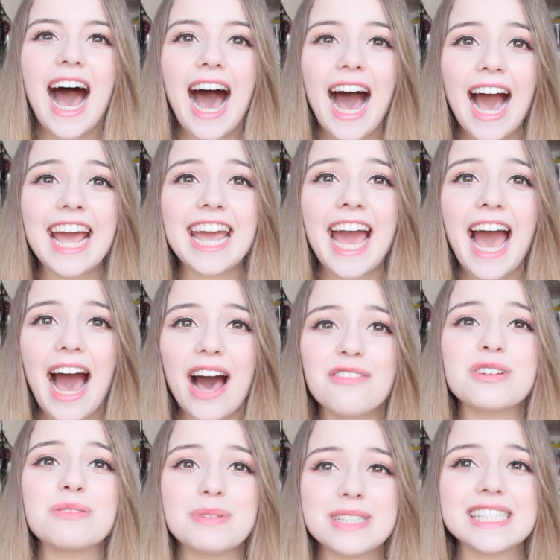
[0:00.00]
I
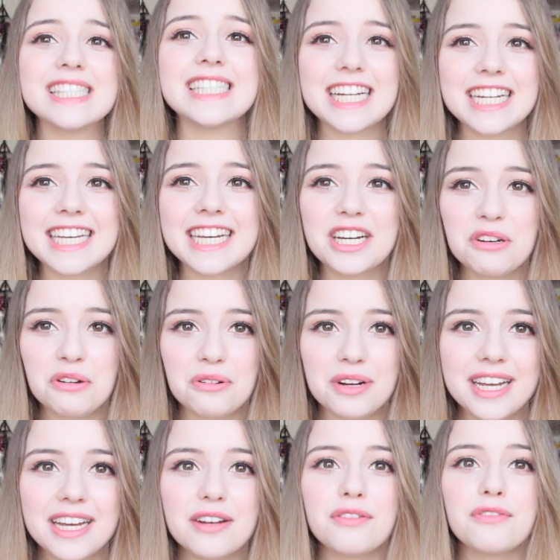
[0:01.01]
haven't been studying
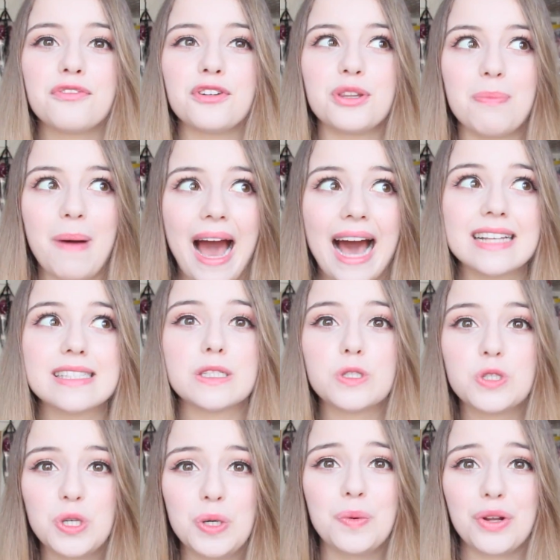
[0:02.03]
Korean for the
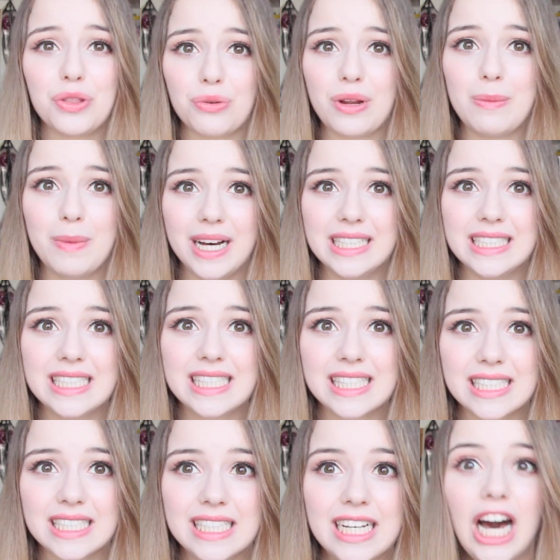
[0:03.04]
past 2 or 3
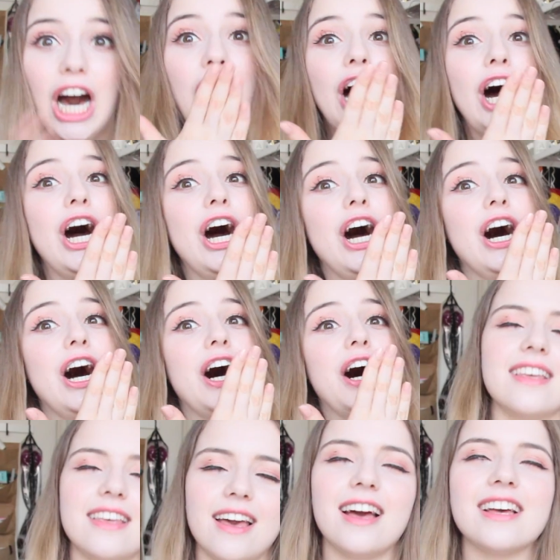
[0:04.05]
months.
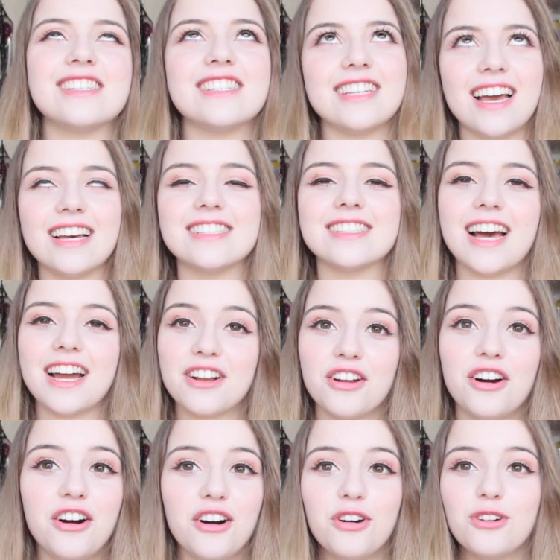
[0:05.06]
Yes, I
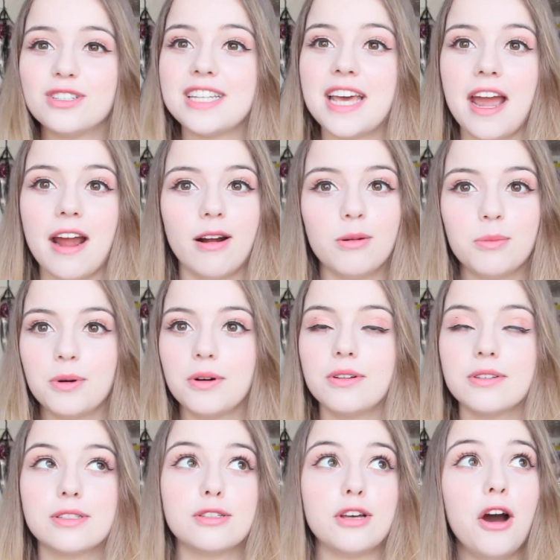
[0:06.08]
know,
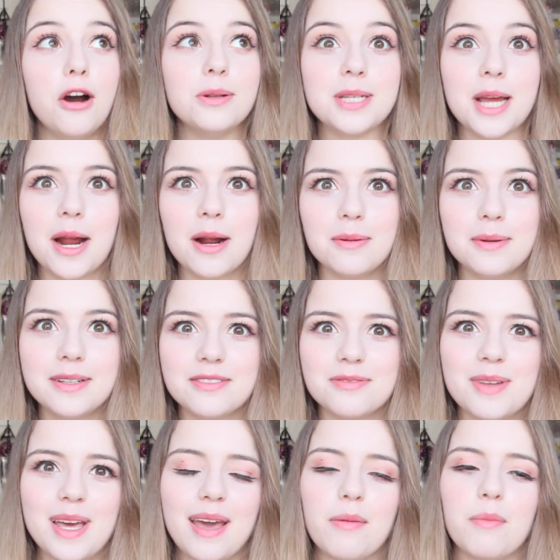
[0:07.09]
terrible, so terrible of
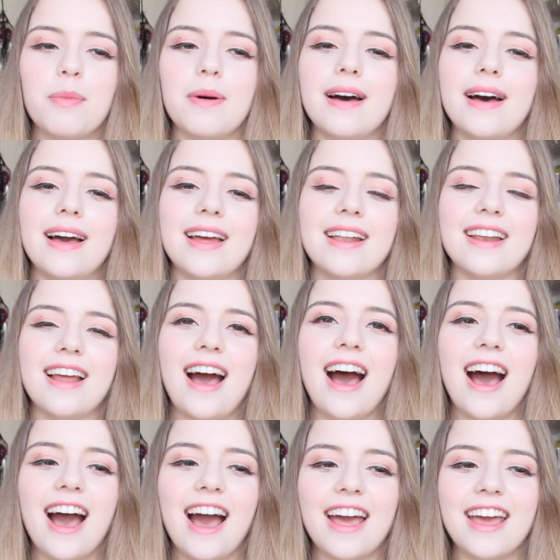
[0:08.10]
me, but
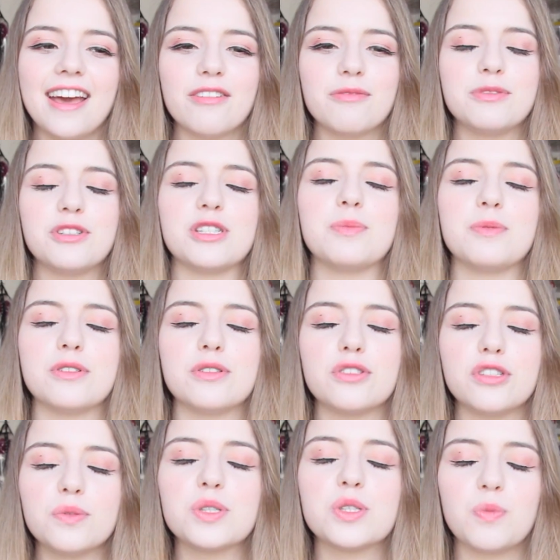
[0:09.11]
I have just been
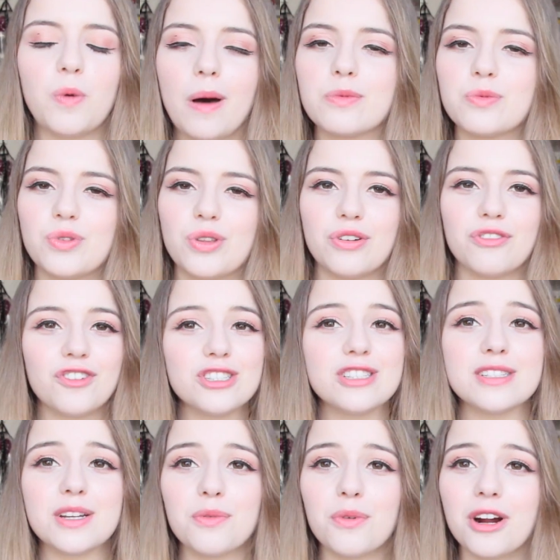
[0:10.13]
so swamped with
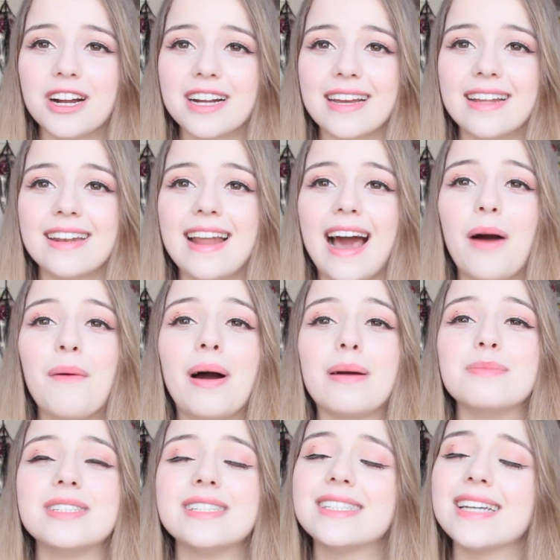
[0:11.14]
university work and now
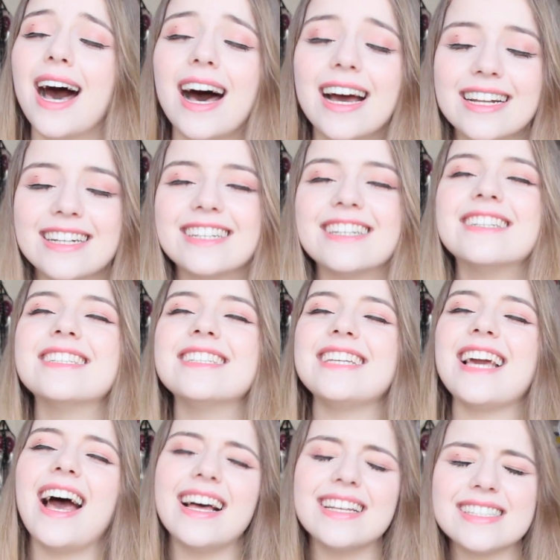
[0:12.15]
I'm done.
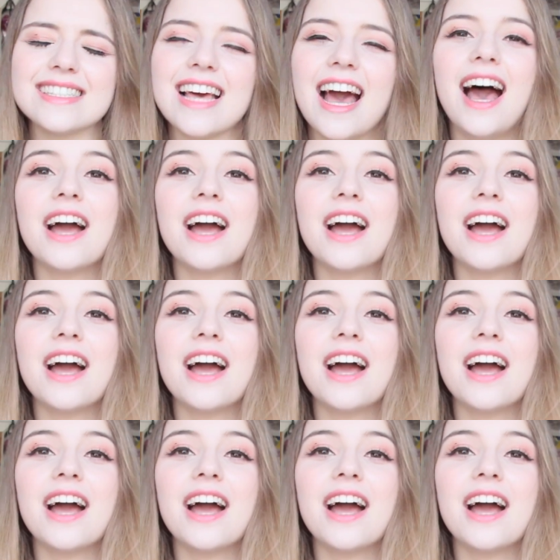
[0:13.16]
Yes!